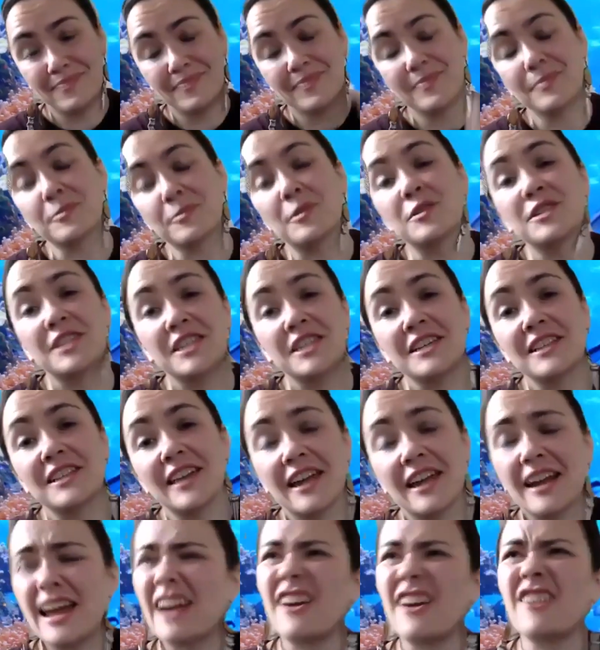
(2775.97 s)
we'll see you later.
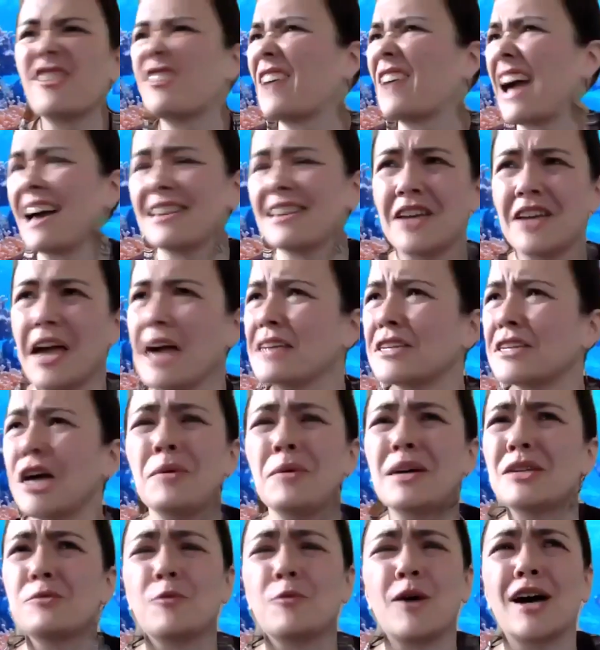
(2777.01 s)
And I don't know, as as
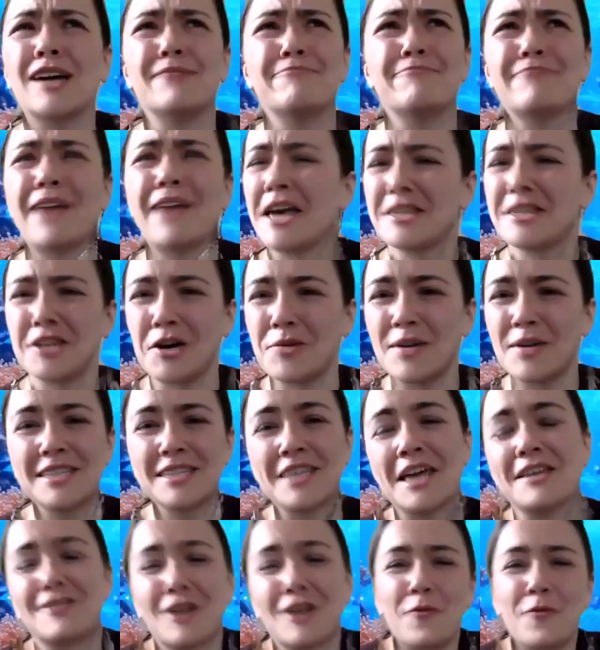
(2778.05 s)
always, what? As always,
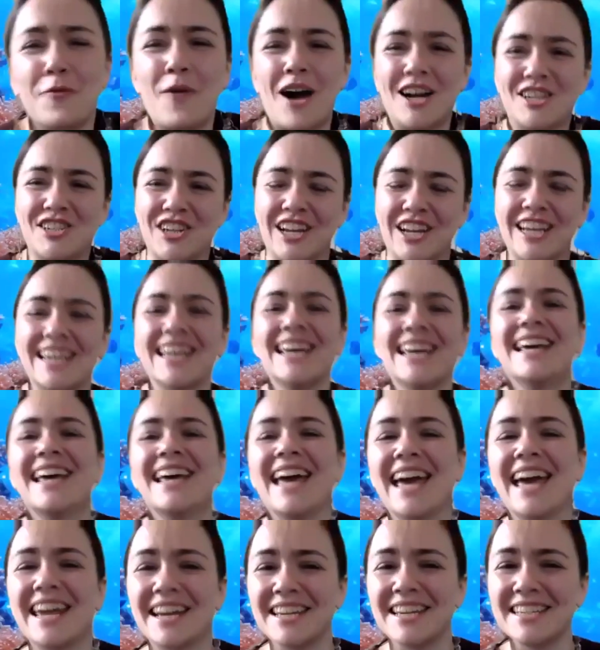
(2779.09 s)
thanks for watching,
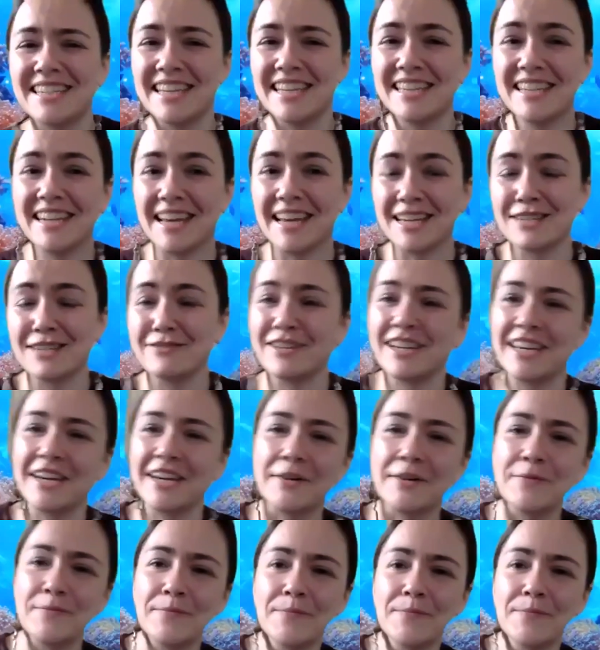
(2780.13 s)
and I'll see you in the next video.